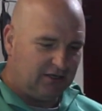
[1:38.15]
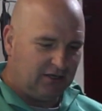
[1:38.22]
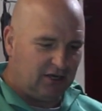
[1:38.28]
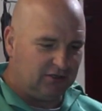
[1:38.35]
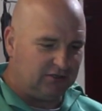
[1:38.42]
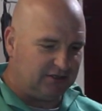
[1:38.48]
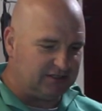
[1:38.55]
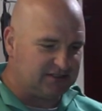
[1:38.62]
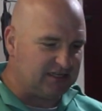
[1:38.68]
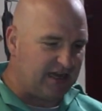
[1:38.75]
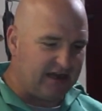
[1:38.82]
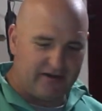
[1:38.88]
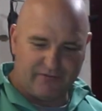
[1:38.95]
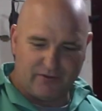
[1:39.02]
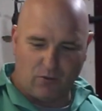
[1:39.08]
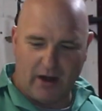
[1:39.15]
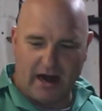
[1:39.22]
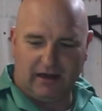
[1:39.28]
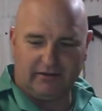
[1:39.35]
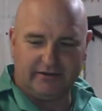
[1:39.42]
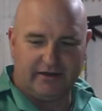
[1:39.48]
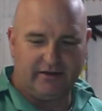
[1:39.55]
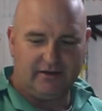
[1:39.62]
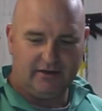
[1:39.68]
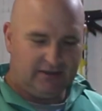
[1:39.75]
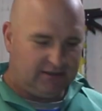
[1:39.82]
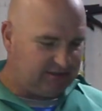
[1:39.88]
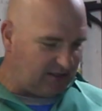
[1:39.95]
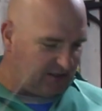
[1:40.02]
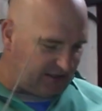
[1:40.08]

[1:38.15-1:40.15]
onto the side of the welder so